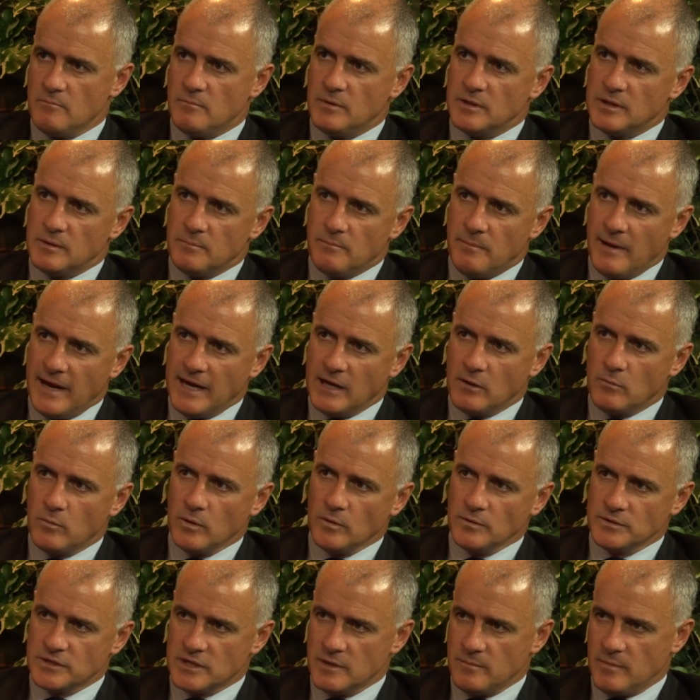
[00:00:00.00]
But the bank
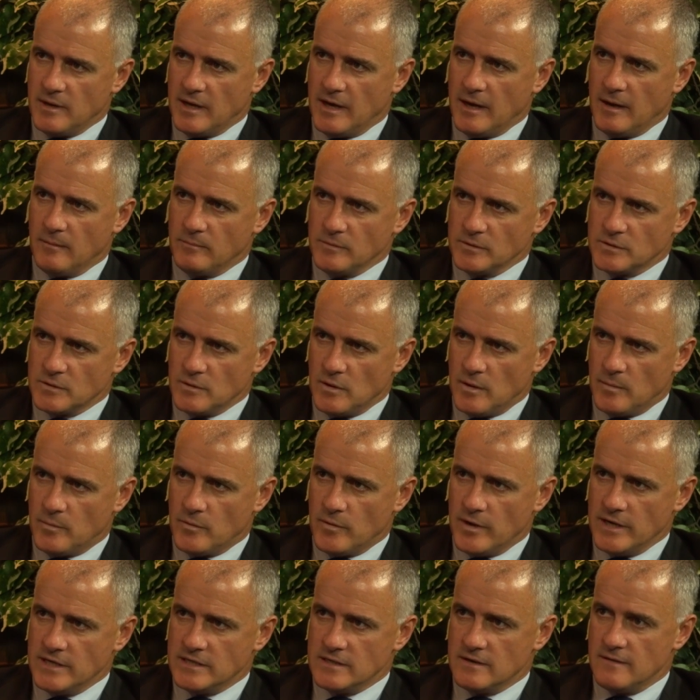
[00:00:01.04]
will also be able to
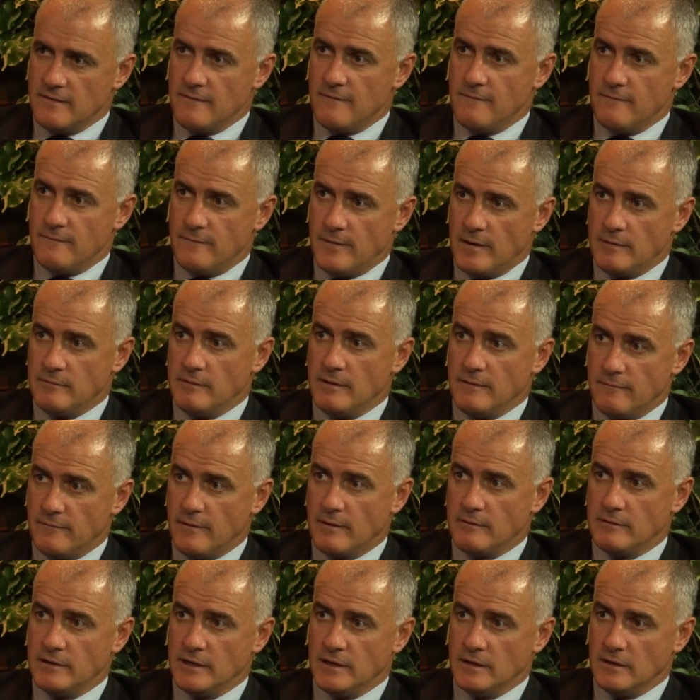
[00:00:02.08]
operate very,
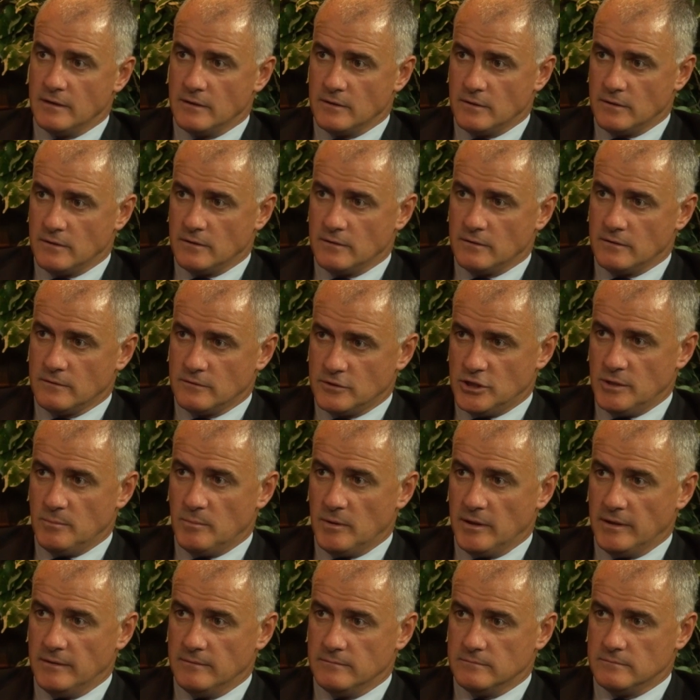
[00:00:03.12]
very
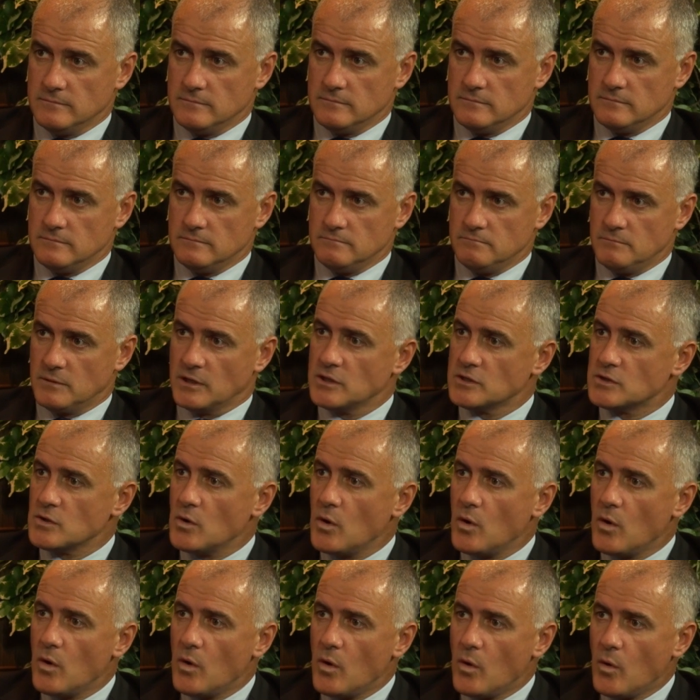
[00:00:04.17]
cheaply mm-hmm. because
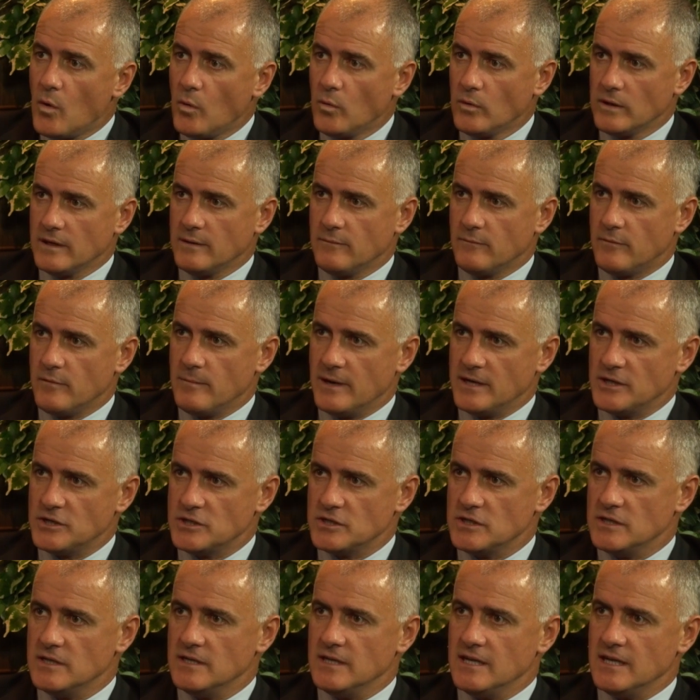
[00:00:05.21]
all the
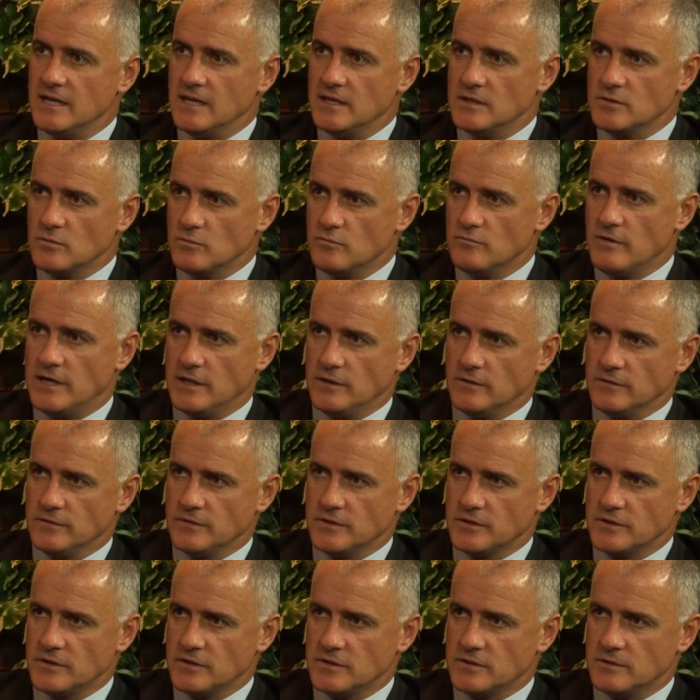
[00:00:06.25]
information is already on
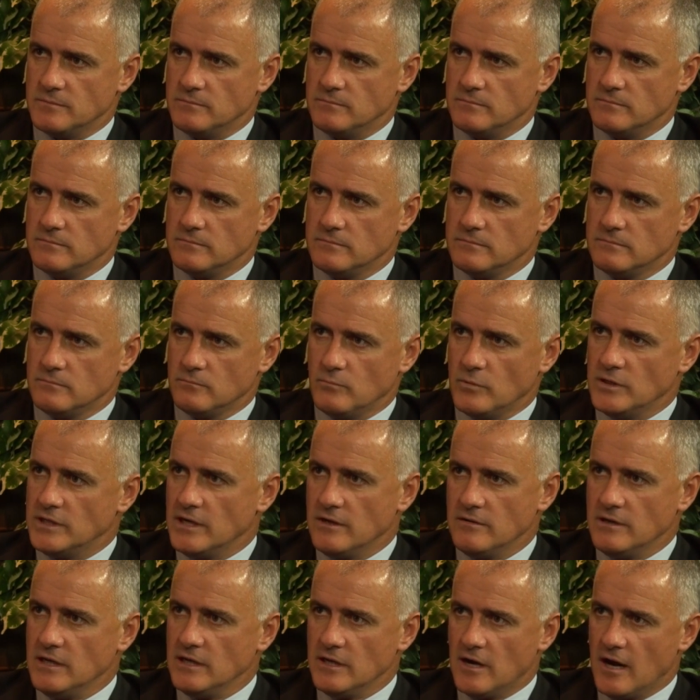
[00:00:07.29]
the system. We
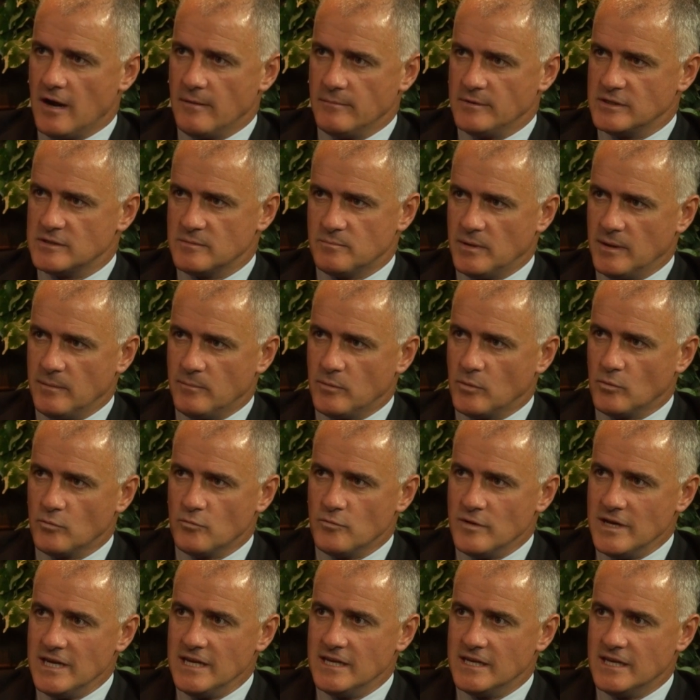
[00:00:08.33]
don't need armies of people
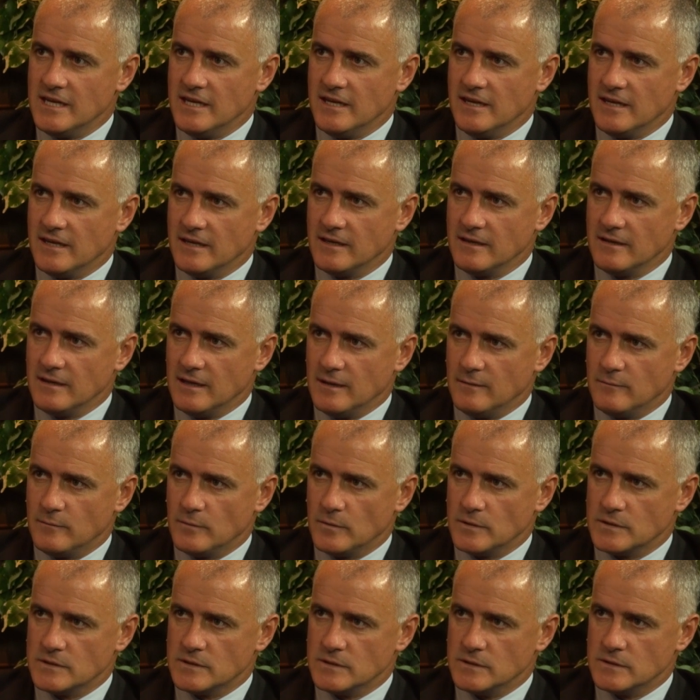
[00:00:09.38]
rekeying
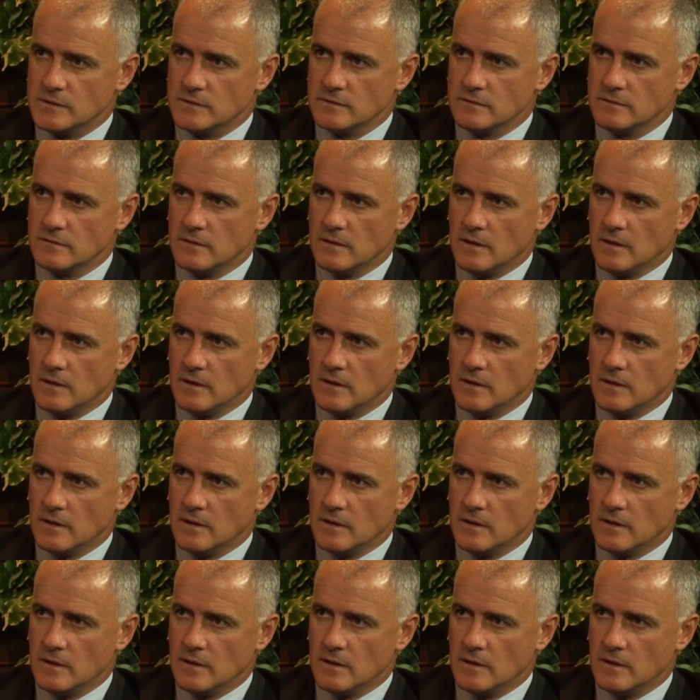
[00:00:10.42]
invoices.